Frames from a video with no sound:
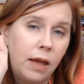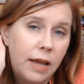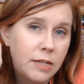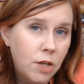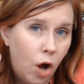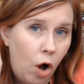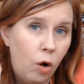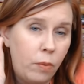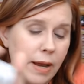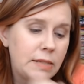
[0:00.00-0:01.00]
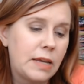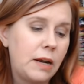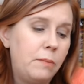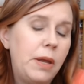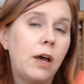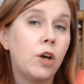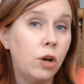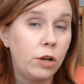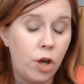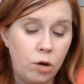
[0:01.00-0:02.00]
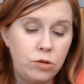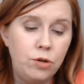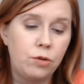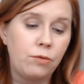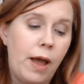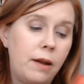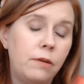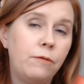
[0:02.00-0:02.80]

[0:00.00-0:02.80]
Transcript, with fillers: is always going to be a good go-to thread